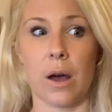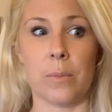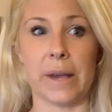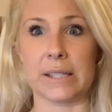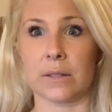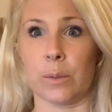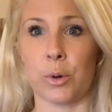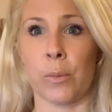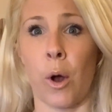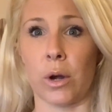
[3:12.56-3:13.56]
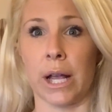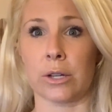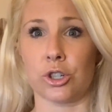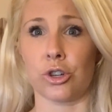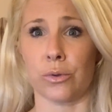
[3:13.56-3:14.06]
basically promoting
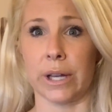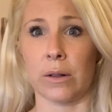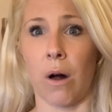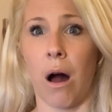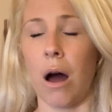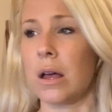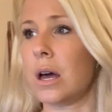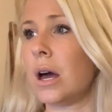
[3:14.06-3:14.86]
Sharia law.